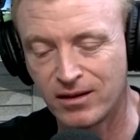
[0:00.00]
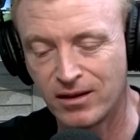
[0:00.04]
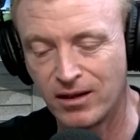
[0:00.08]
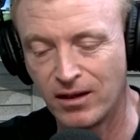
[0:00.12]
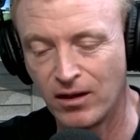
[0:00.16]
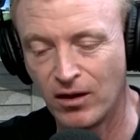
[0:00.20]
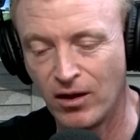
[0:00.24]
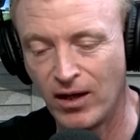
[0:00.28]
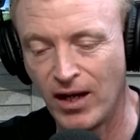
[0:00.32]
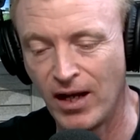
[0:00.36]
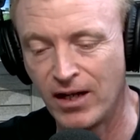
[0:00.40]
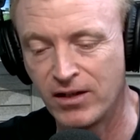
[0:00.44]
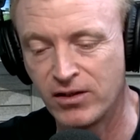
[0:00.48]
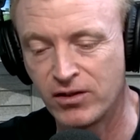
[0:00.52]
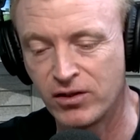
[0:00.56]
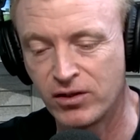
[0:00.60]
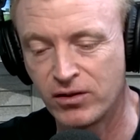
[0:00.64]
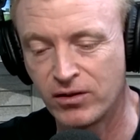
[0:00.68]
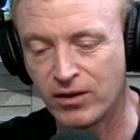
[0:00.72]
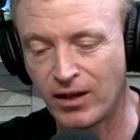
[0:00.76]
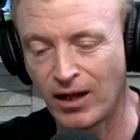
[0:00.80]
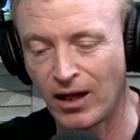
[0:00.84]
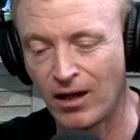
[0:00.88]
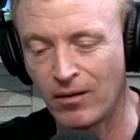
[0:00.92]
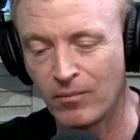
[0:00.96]

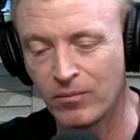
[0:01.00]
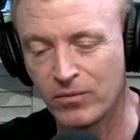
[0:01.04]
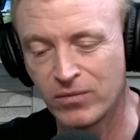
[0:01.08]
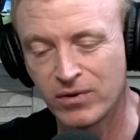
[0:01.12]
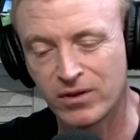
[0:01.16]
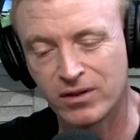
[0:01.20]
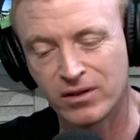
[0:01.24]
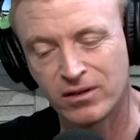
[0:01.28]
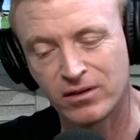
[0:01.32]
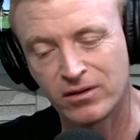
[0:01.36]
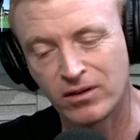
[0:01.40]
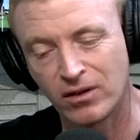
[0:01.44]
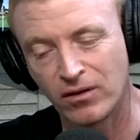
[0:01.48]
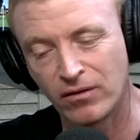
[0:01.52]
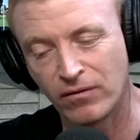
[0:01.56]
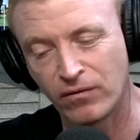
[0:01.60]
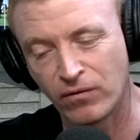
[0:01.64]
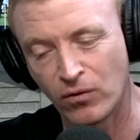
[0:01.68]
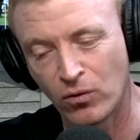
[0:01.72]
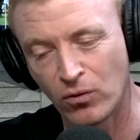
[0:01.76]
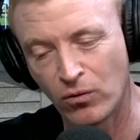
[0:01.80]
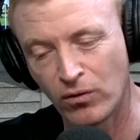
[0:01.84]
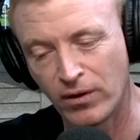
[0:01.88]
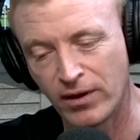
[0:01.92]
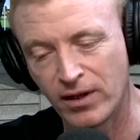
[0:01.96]
edge comes to the
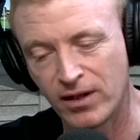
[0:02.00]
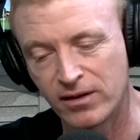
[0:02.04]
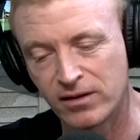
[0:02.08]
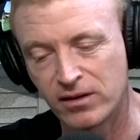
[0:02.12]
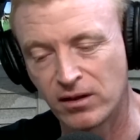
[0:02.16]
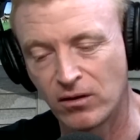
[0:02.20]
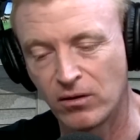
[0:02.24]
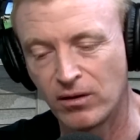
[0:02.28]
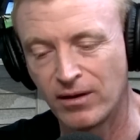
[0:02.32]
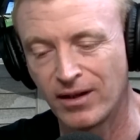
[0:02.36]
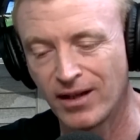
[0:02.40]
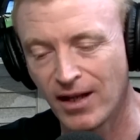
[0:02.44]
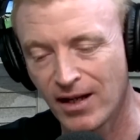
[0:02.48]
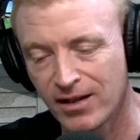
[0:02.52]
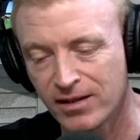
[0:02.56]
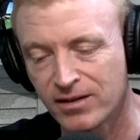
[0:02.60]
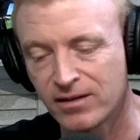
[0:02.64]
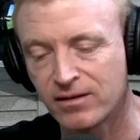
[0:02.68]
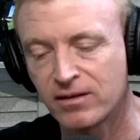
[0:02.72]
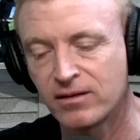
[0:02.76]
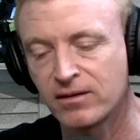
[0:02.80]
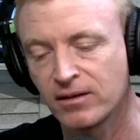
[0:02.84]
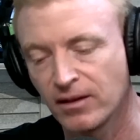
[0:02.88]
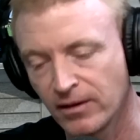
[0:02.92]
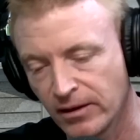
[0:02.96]
fore there. So
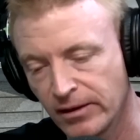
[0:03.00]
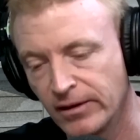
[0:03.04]
unless,